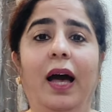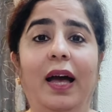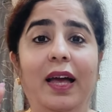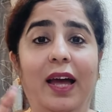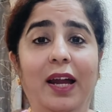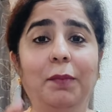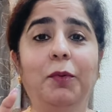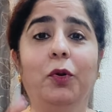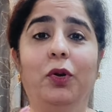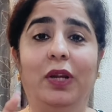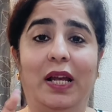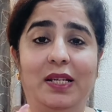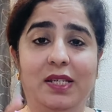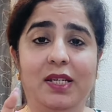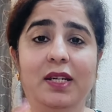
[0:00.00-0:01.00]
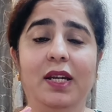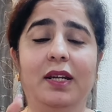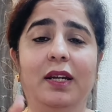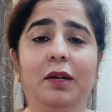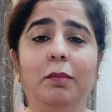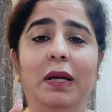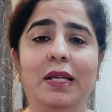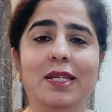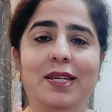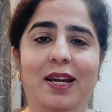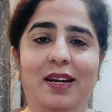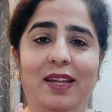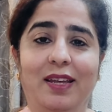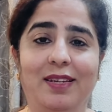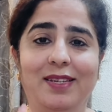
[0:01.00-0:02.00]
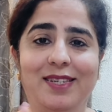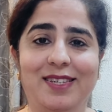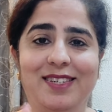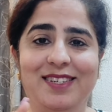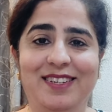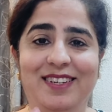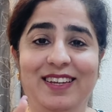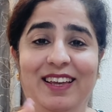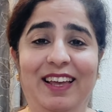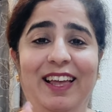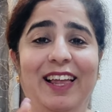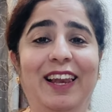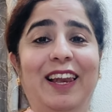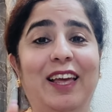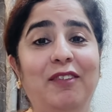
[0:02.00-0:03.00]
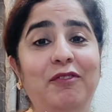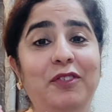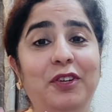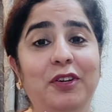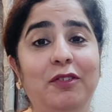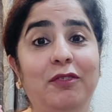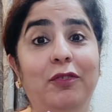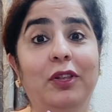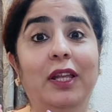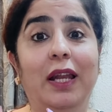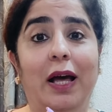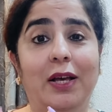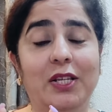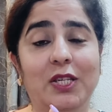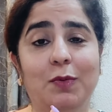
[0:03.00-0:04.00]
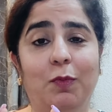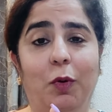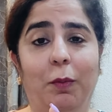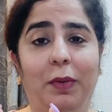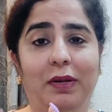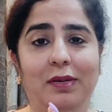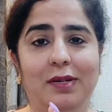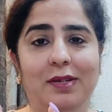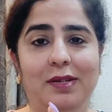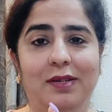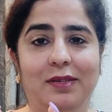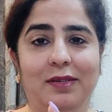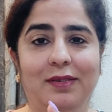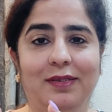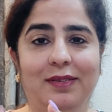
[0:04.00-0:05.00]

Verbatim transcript: I had procrastinated my studies, left it for the last moment.